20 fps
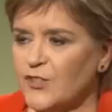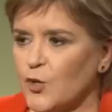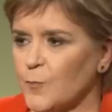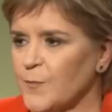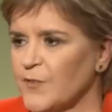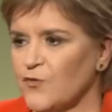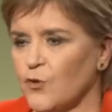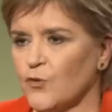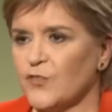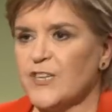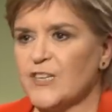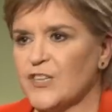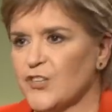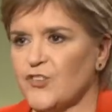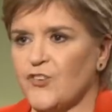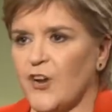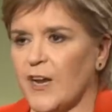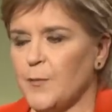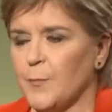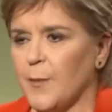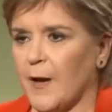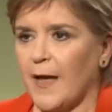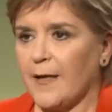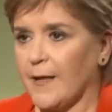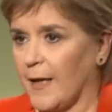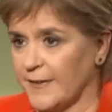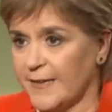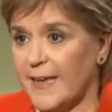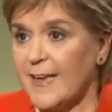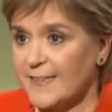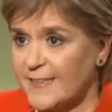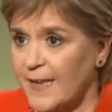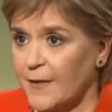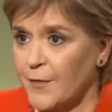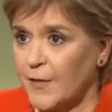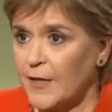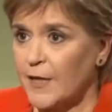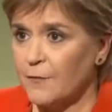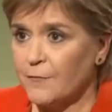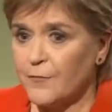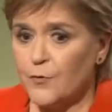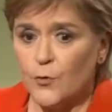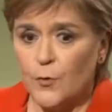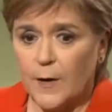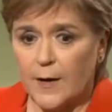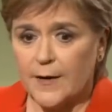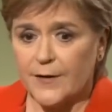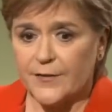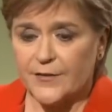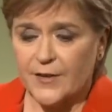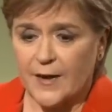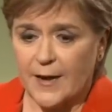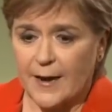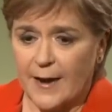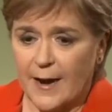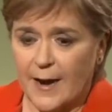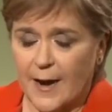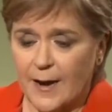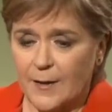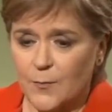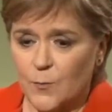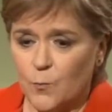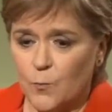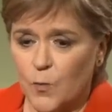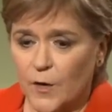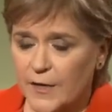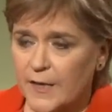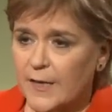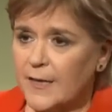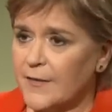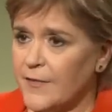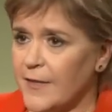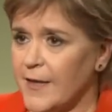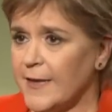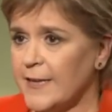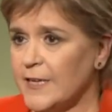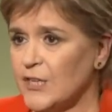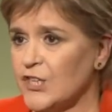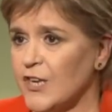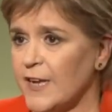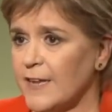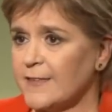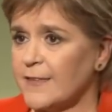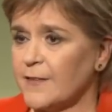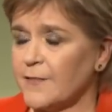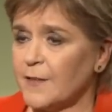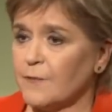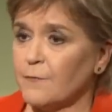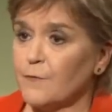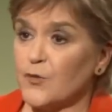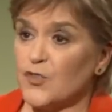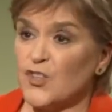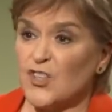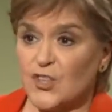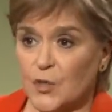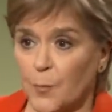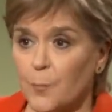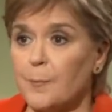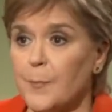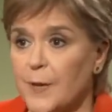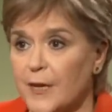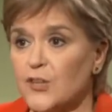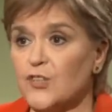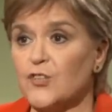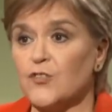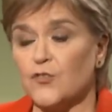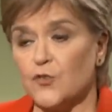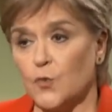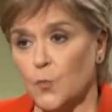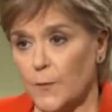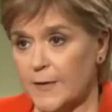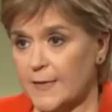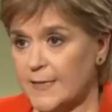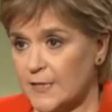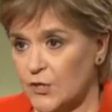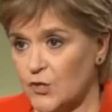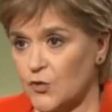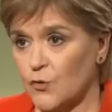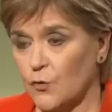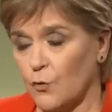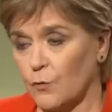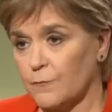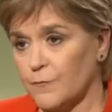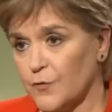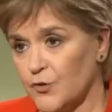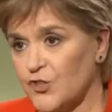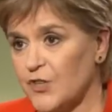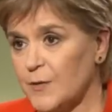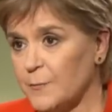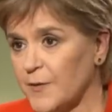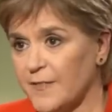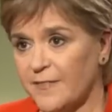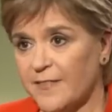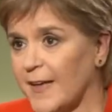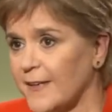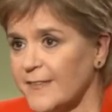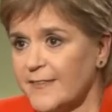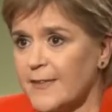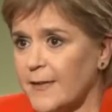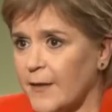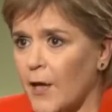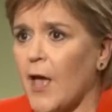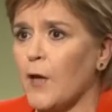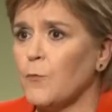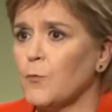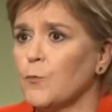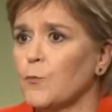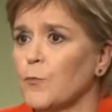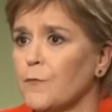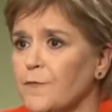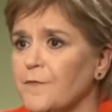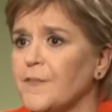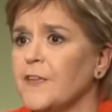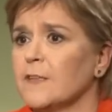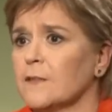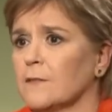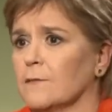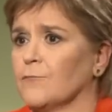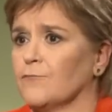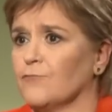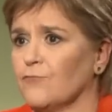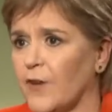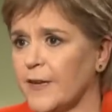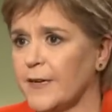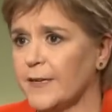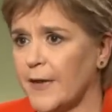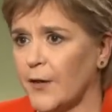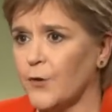job is not to describe it. Yes, I think if you are working in the NHS, I think for some patients who are waiting too long for treatment, that's how it will feel right